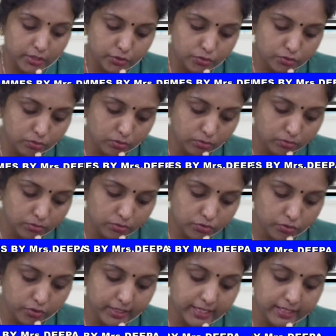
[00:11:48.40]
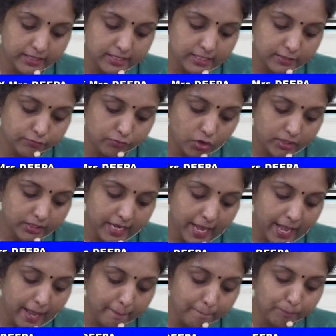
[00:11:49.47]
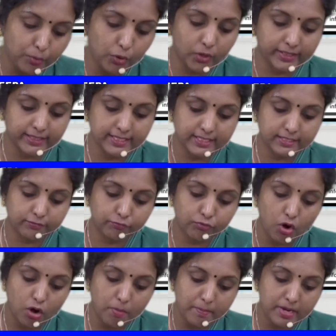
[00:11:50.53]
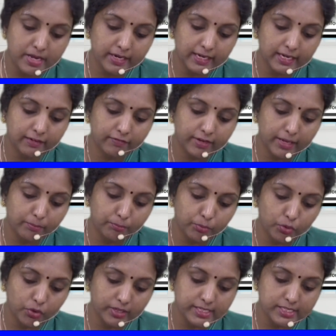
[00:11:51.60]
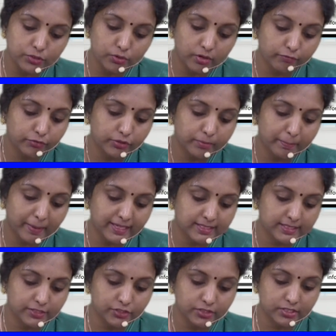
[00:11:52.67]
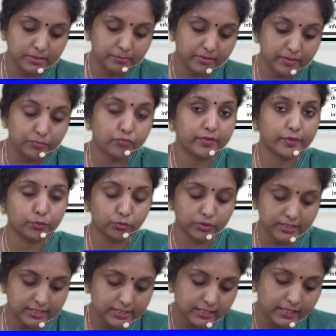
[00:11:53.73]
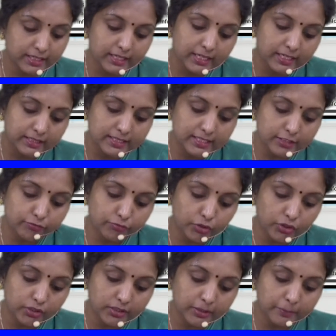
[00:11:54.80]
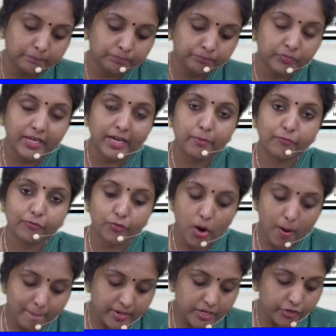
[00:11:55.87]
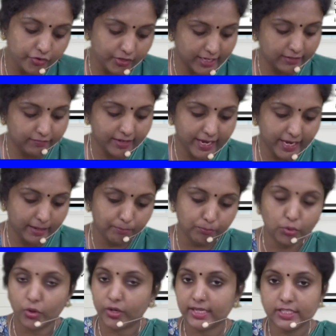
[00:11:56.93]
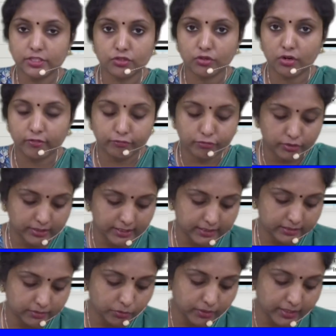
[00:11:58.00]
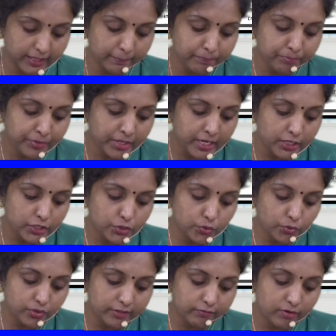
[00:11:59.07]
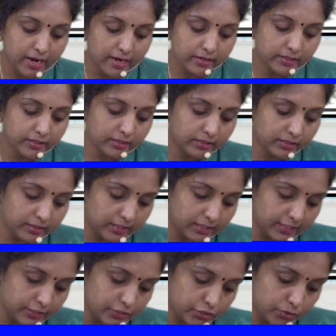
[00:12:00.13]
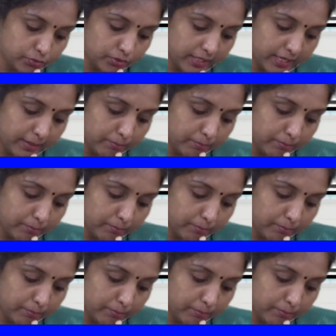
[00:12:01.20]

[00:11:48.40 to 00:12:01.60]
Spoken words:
This is for the employees, former railway employees, not for the passengers. Sometimes we do this. This is for the former railway employees, not for that. Okay. So Nivaran relates to the